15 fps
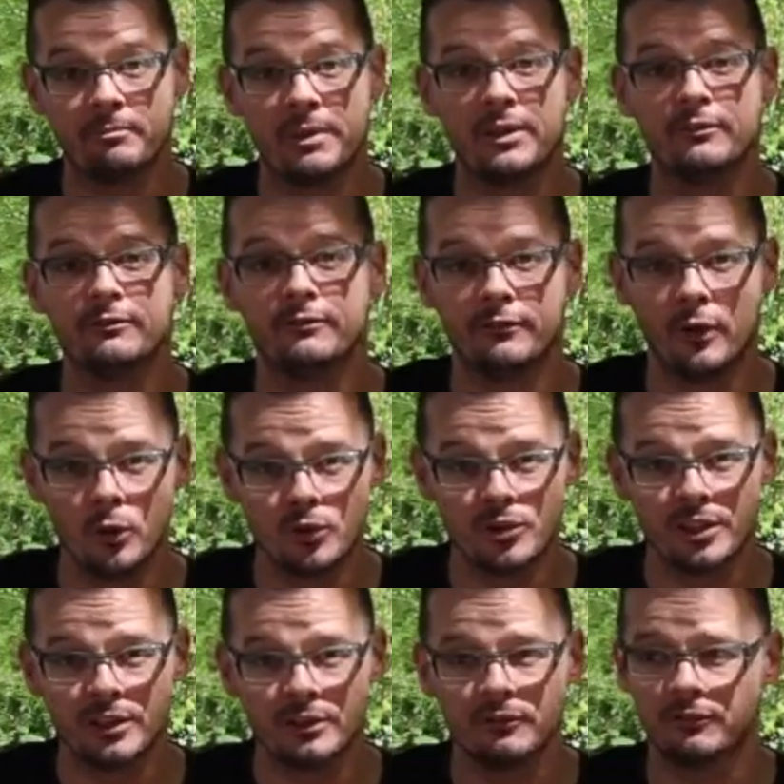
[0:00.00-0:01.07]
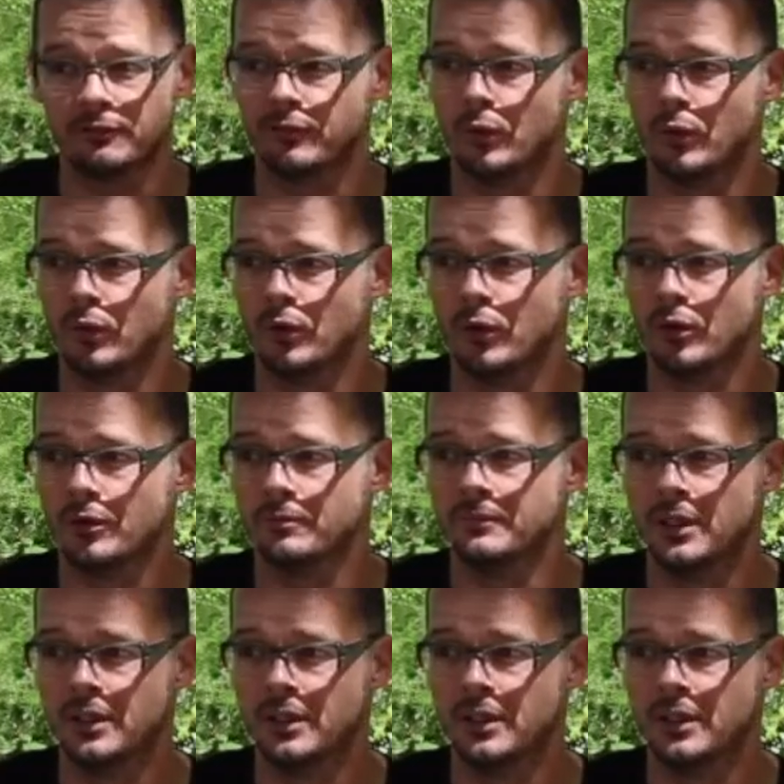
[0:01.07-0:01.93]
been voting for,